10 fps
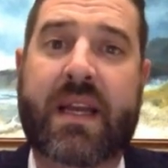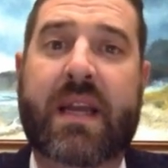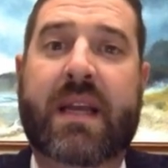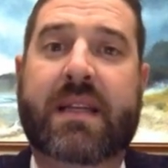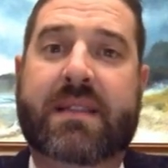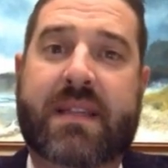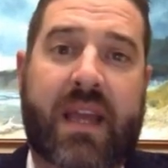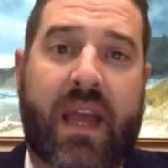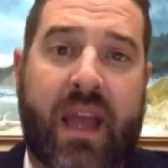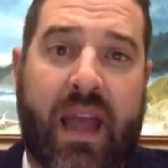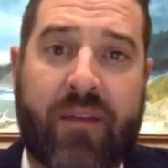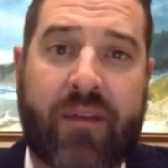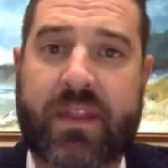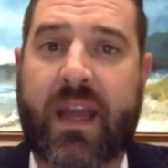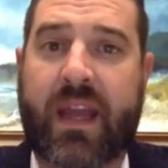see
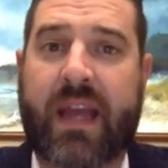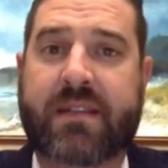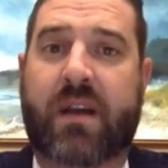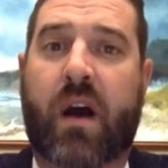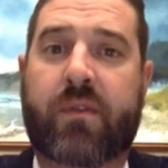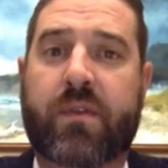everything it has to offer,